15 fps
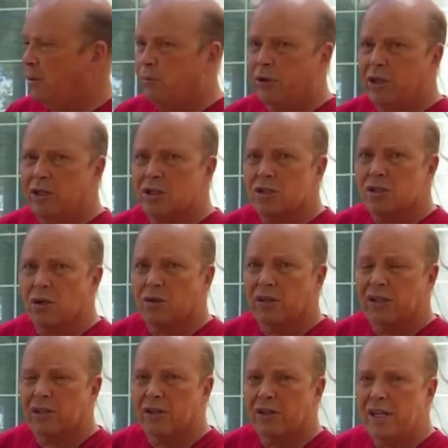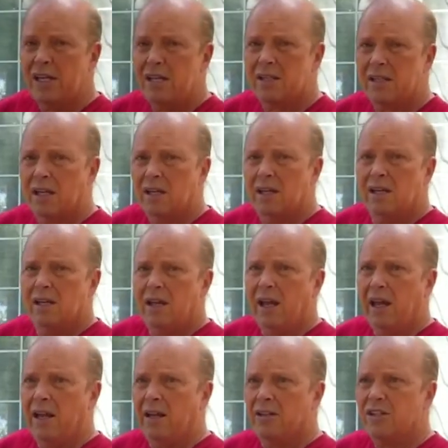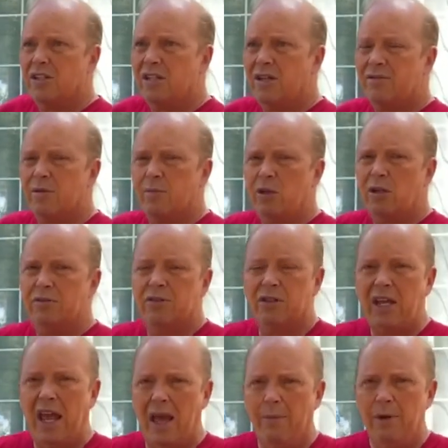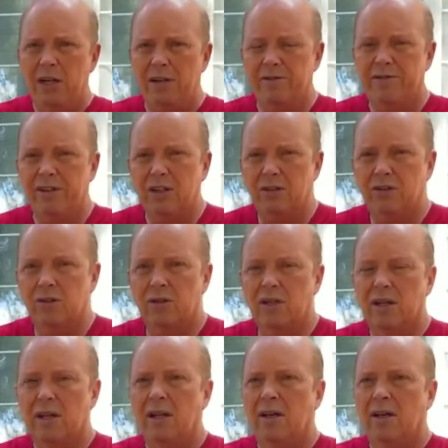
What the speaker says: putting the stone underneath, and it just gives a beautiful cabiny feel to it.